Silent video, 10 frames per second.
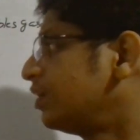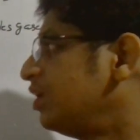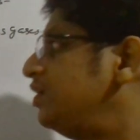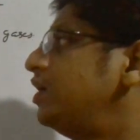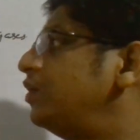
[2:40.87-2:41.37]

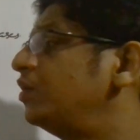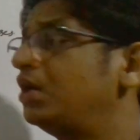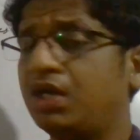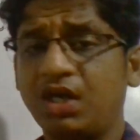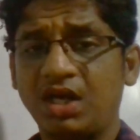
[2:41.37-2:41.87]

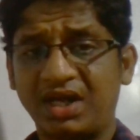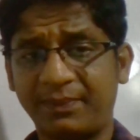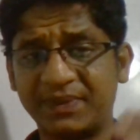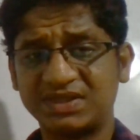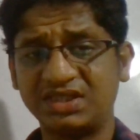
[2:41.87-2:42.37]
Now,
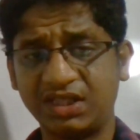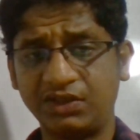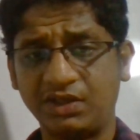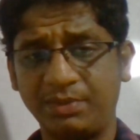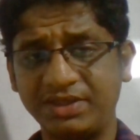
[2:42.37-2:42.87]

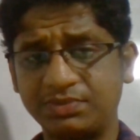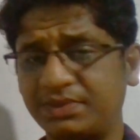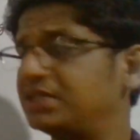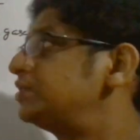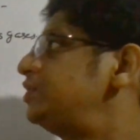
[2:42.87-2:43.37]
representative elements
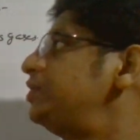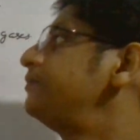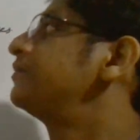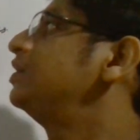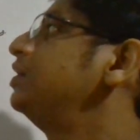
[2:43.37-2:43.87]
means
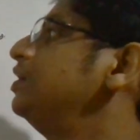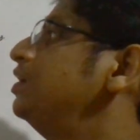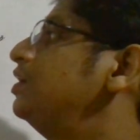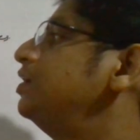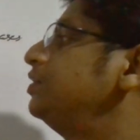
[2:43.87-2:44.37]
no,
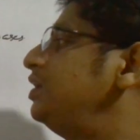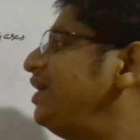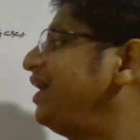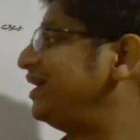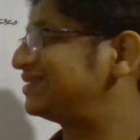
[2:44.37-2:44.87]

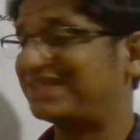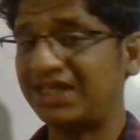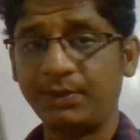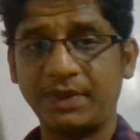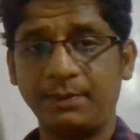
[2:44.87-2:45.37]
the S
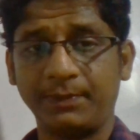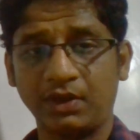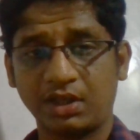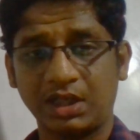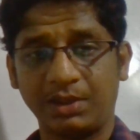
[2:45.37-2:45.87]
and P
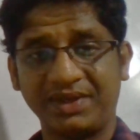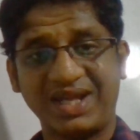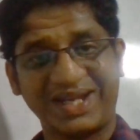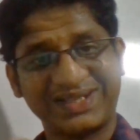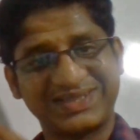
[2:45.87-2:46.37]
block
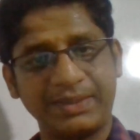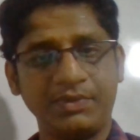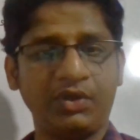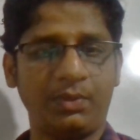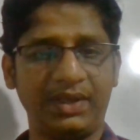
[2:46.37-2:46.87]
element
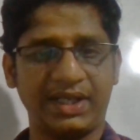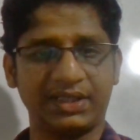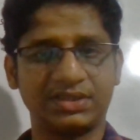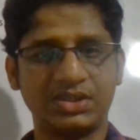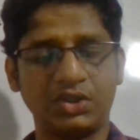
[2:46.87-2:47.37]
except noble
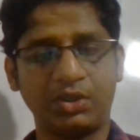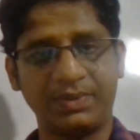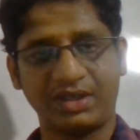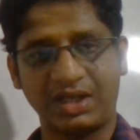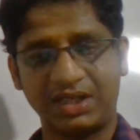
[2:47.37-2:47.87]
gases.
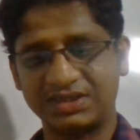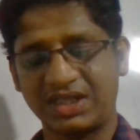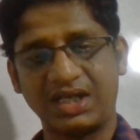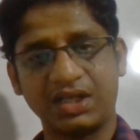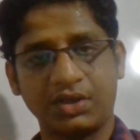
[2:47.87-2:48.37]
Noble
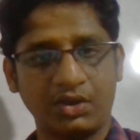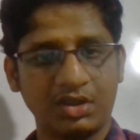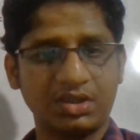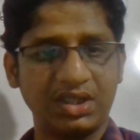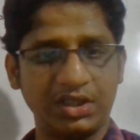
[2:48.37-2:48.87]
gases are
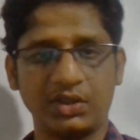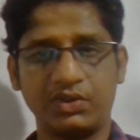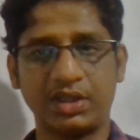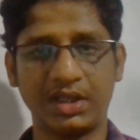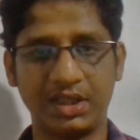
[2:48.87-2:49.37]
not
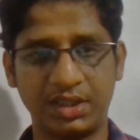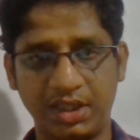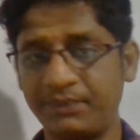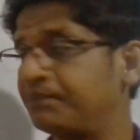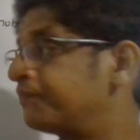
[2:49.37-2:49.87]
included in
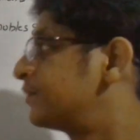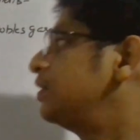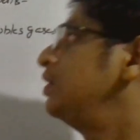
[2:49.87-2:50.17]
the